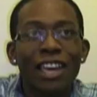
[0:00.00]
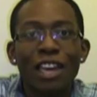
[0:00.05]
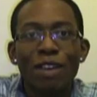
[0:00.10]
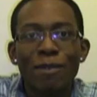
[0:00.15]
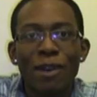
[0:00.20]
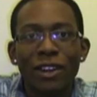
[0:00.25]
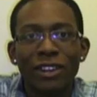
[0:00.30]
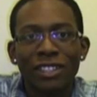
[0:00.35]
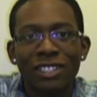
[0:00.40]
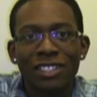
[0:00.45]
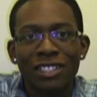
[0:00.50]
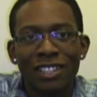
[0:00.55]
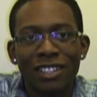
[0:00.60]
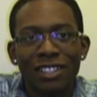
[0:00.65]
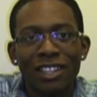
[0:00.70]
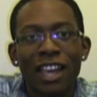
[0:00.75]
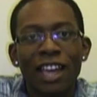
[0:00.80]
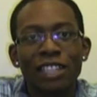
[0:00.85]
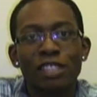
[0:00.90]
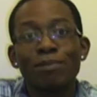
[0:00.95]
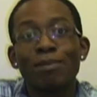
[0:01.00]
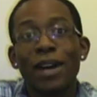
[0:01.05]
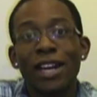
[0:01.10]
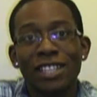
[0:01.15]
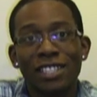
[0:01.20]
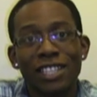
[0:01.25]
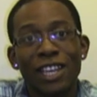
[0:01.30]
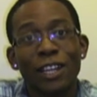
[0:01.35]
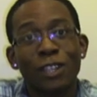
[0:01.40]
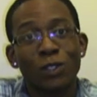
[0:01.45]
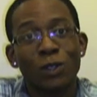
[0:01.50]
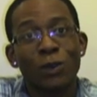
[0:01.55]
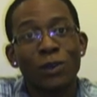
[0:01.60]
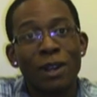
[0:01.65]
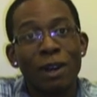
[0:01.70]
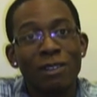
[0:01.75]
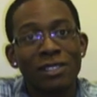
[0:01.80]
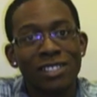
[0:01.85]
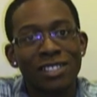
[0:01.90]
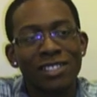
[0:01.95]
came out as bisexual when
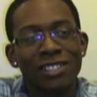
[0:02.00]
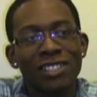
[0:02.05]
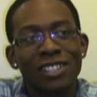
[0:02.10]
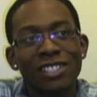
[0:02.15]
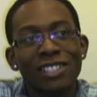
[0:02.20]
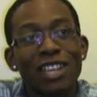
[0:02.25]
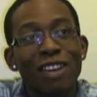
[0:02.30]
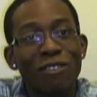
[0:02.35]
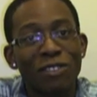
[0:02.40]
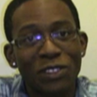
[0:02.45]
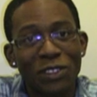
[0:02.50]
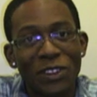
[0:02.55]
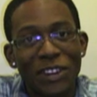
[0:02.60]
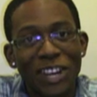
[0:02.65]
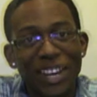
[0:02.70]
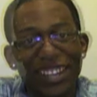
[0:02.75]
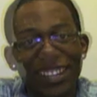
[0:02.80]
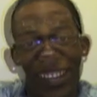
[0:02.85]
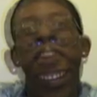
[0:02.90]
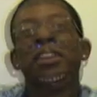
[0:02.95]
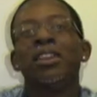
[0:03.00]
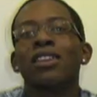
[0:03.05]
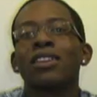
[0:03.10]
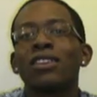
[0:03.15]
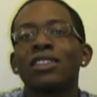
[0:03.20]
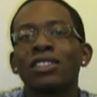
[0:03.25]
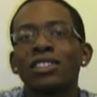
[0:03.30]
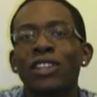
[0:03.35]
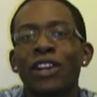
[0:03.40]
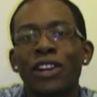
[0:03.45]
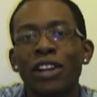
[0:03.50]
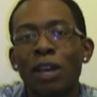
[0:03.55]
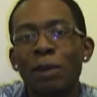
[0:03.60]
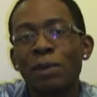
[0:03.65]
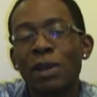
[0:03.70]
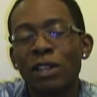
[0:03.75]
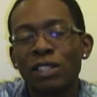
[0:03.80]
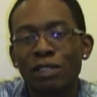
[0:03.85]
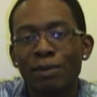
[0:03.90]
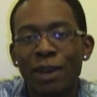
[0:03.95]
I was in the 7th grade. I started
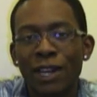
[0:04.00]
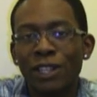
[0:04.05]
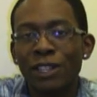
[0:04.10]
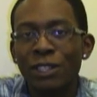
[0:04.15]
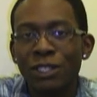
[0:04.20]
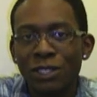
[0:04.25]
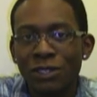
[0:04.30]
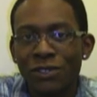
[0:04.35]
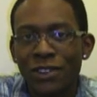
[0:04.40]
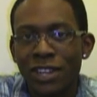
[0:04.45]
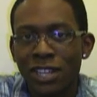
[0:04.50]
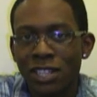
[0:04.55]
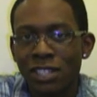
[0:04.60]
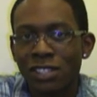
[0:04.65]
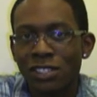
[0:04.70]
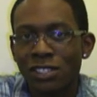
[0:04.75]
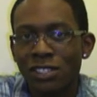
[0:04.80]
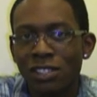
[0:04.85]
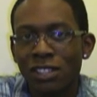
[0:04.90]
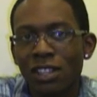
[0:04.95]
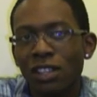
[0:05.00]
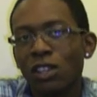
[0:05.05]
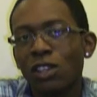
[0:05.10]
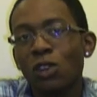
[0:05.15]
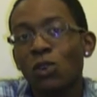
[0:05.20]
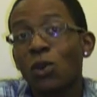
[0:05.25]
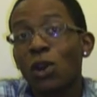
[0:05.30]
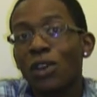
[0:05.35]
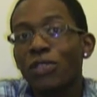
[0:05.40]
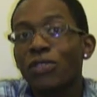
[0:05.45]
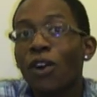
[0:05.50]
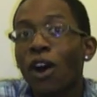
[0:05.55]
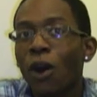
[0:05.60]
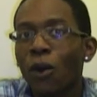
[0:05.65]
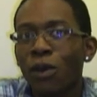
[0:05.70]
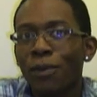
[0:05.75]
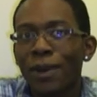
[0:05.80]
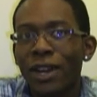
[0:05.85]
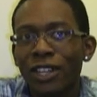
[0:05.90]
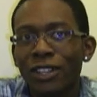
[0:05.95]
coming out to my close friends, who I thought
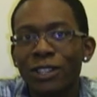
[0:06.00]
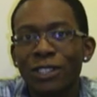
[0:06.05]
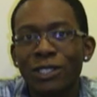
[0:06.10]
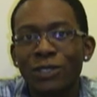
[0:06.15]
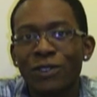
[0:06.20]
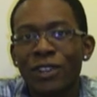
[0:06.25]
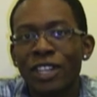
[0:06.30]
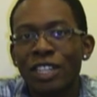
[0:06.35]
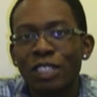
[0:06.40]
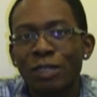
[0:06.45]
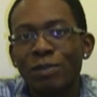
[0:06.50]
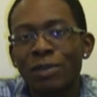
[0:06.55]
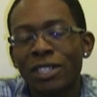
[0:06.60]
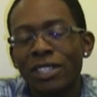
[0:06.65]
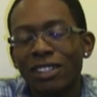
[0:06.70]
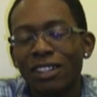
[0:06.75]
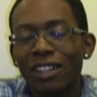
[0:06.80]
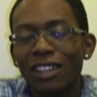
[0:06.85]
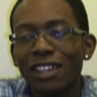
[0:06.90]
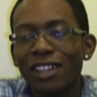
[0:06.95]
were my close friends, but